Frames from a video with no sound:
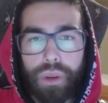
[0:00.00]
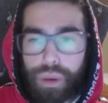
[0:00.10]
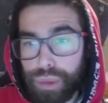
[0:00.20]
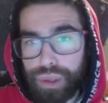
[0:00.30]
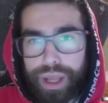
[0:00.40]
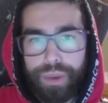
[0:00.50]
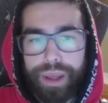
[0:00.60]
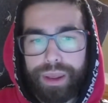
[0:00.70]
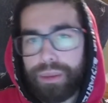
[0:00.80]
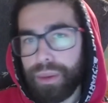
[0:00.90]
Almost
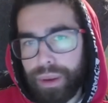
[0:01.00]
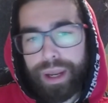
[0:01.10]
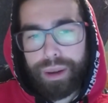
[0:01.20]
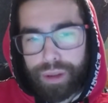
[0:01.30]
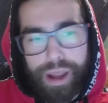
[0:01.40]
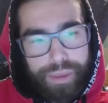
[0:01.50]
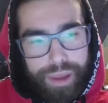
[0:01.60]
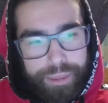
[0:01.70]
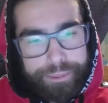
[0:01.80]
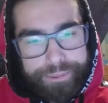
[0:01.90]
everything, okay, not everything.